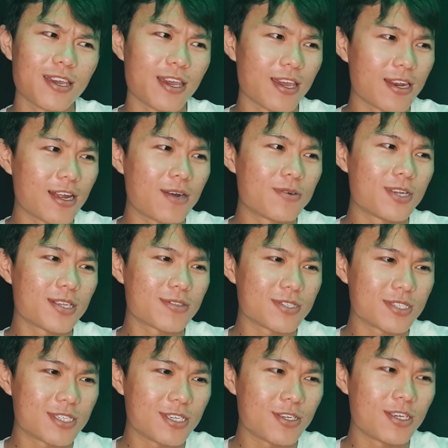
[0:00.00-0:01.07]
and I would like to
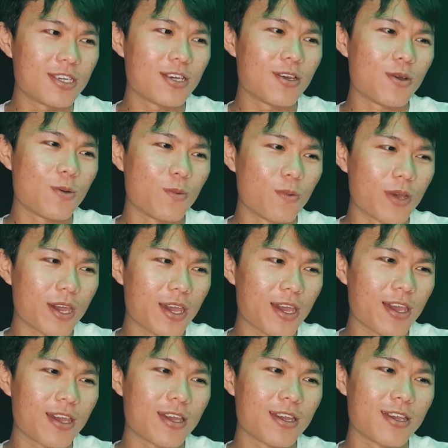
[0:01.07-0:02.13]
see
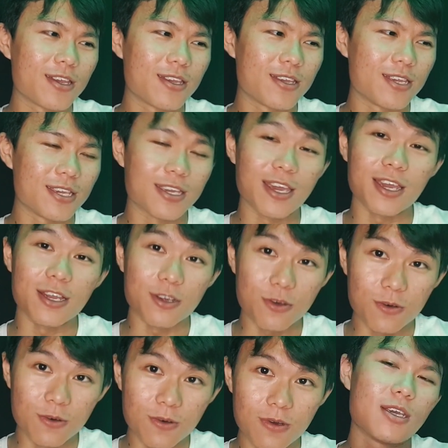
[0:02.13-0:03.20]
where it can
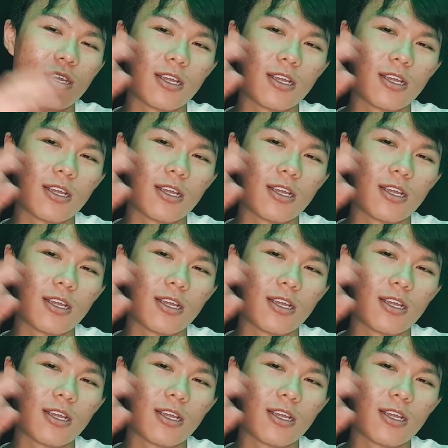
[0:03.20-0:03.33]
go.